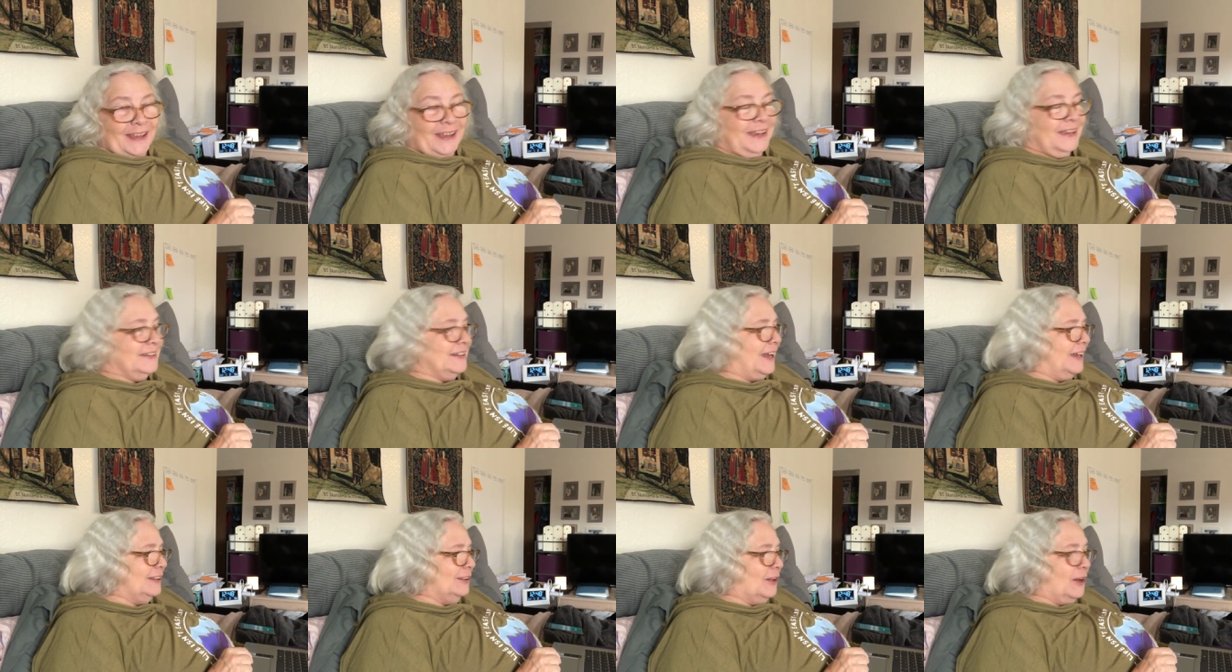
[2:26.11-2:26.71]

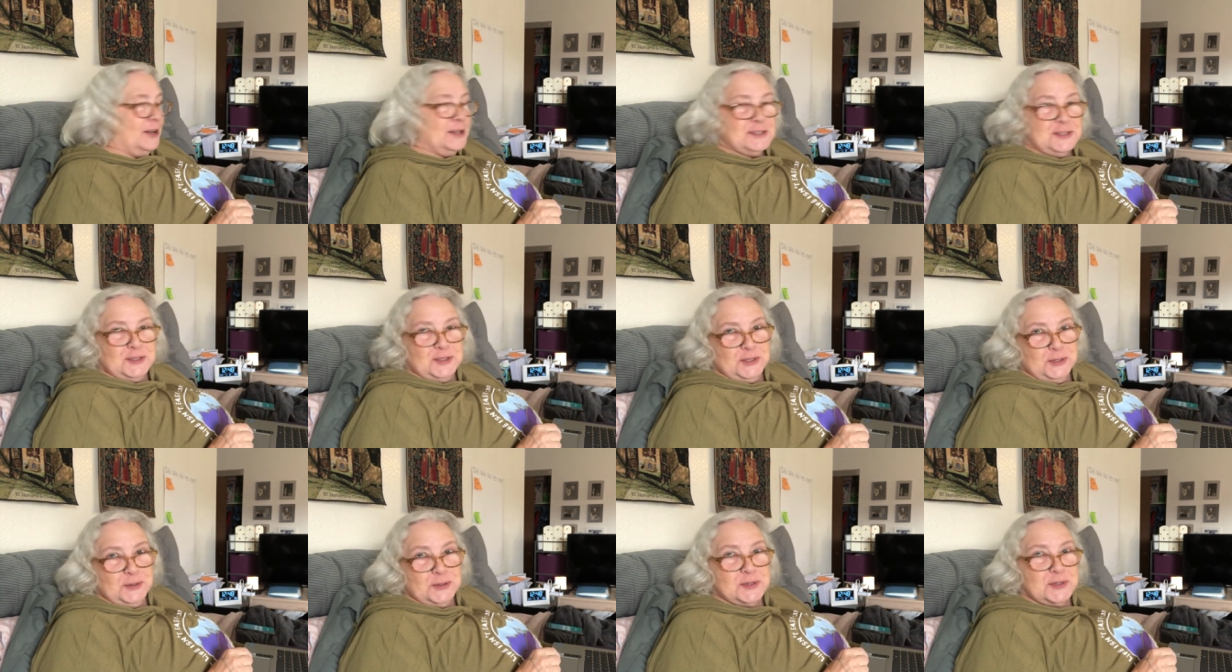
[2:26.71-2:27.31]
and I
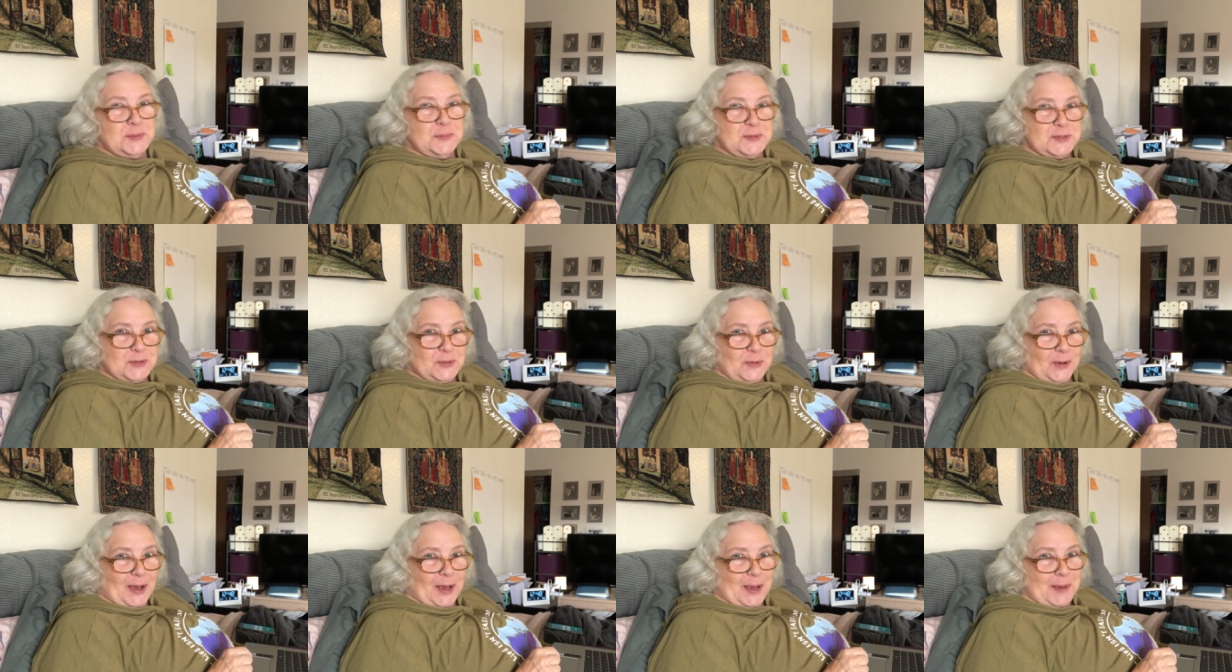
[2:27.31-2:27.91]
lost two
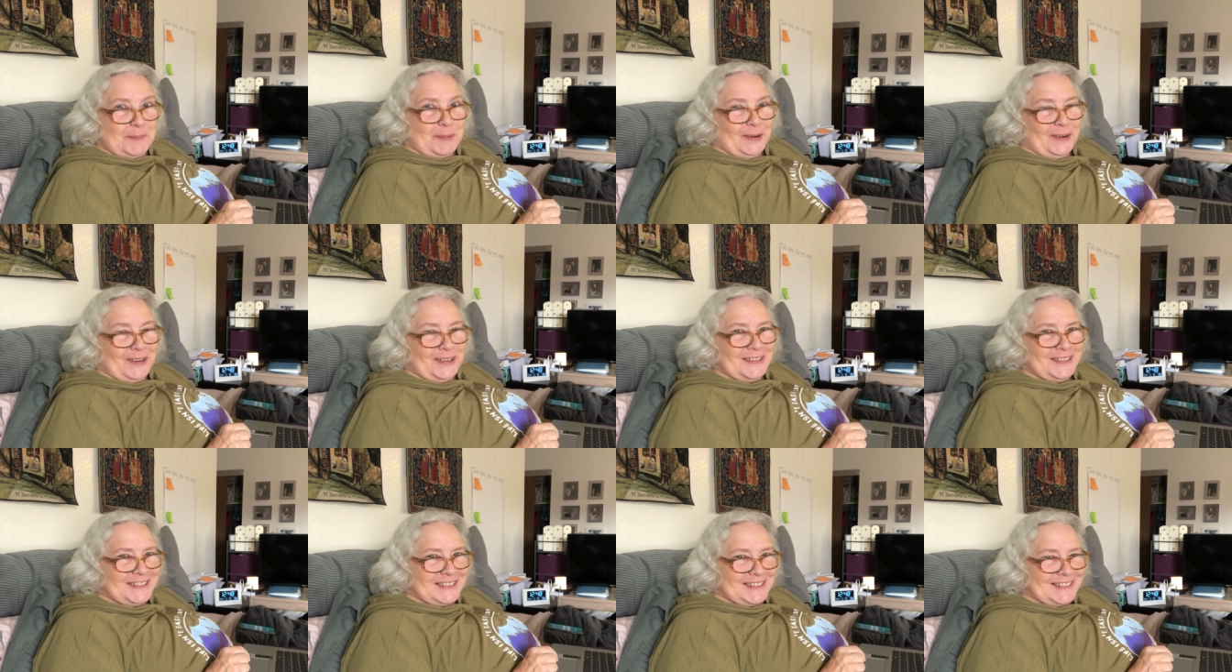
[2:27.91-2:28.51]

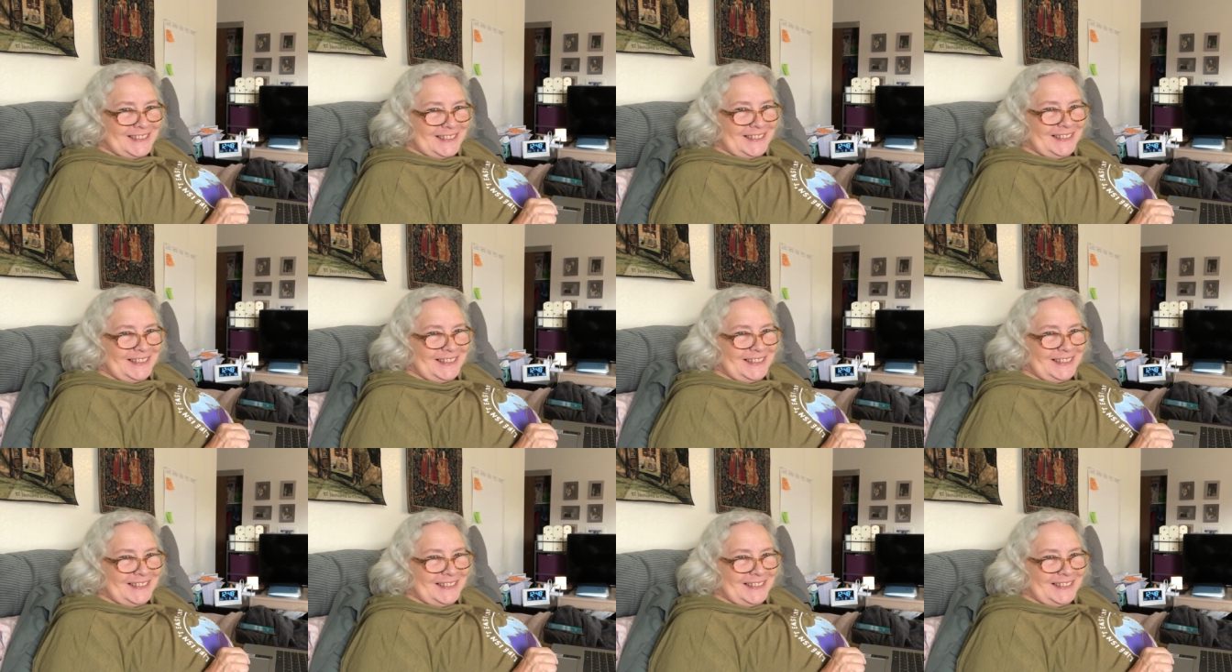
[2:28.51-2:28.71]
subscribers,